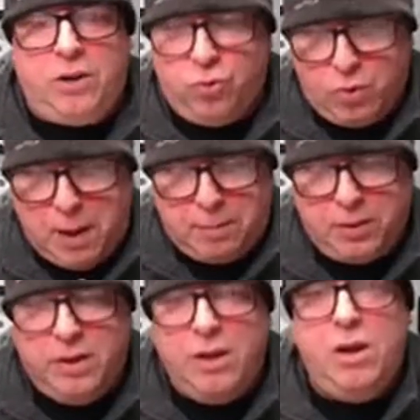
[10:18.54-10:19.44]
grip,
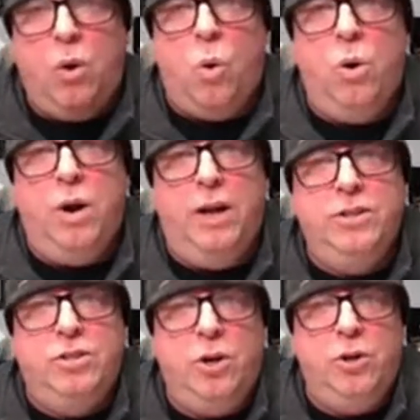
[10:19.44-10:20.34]
or
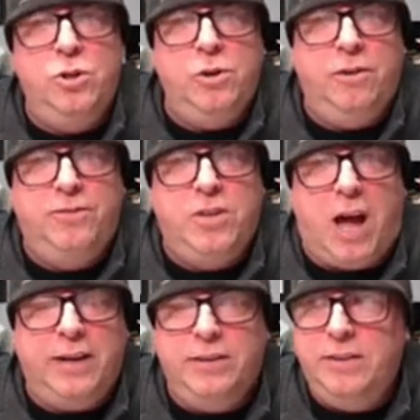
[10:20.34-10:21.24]
until you've
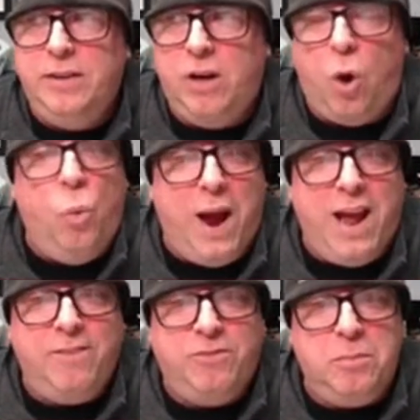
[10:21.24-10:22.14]
gotten
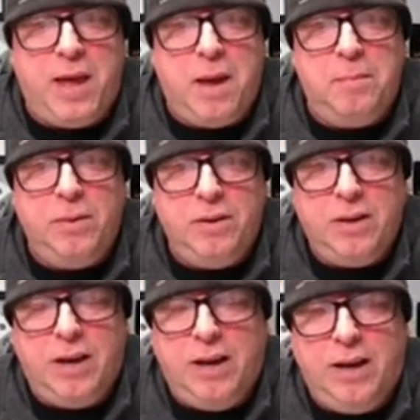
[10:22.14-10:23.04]
away from them,
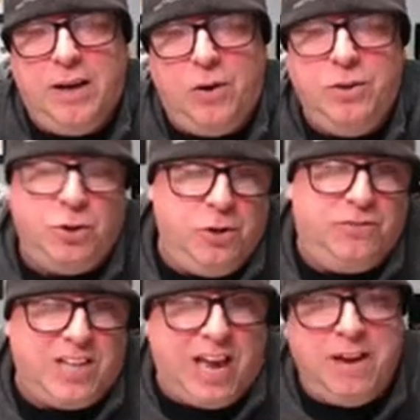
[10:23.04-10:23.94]
until
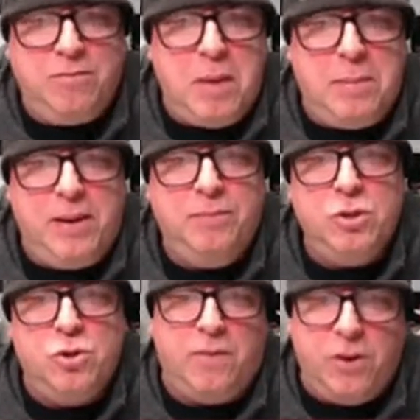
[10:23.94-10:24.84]
you've saved, maybe.
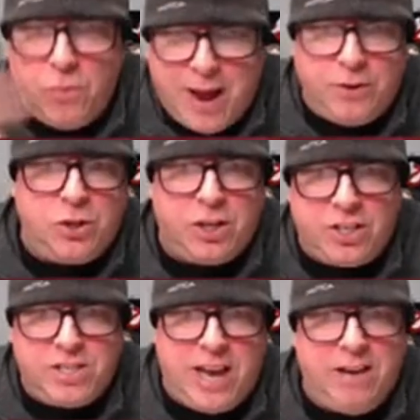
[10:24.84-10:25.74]
So every round you're going
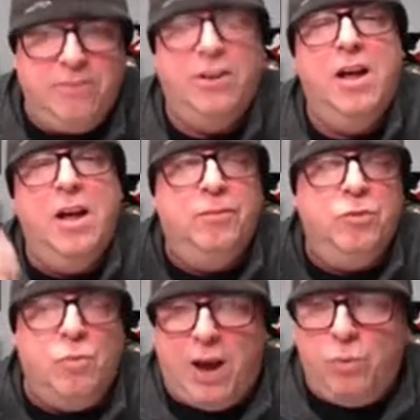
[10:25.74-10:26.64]
to save.
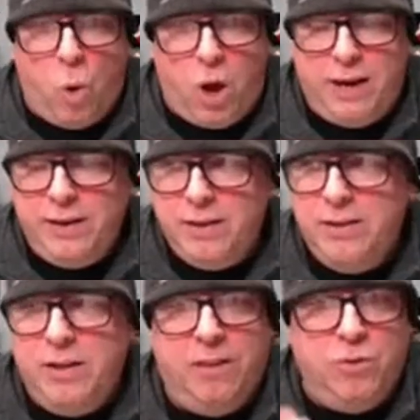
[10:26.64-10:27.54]
Round 1,
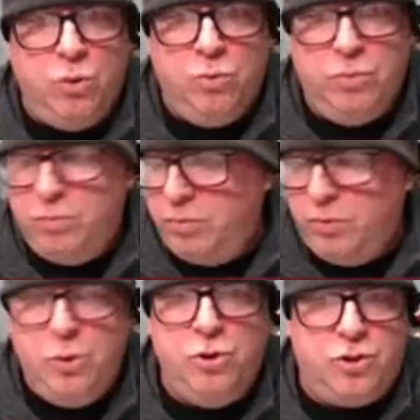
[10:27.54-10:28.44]
if you
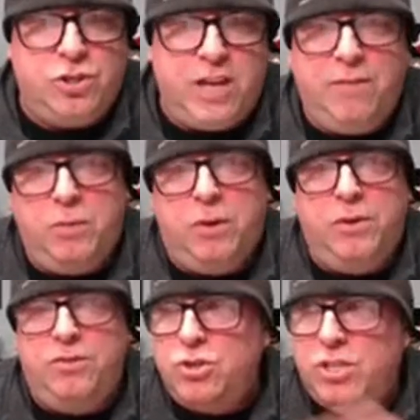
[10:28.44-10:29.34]
lose your save,
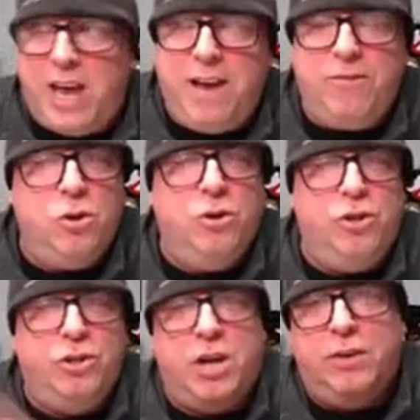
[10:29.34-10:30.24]
if you save,
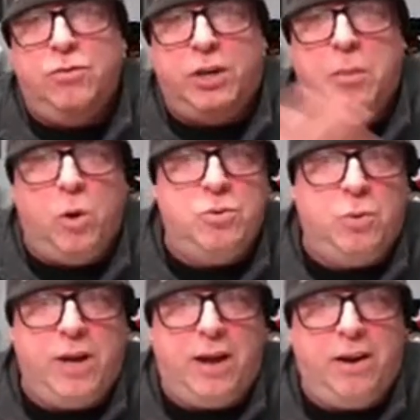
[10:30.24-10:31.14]
you're done. Rigor mortis
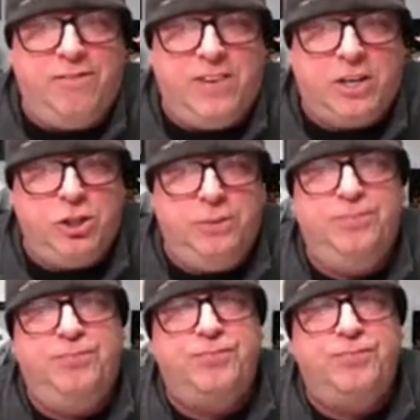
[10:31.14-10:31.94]
will not affect you.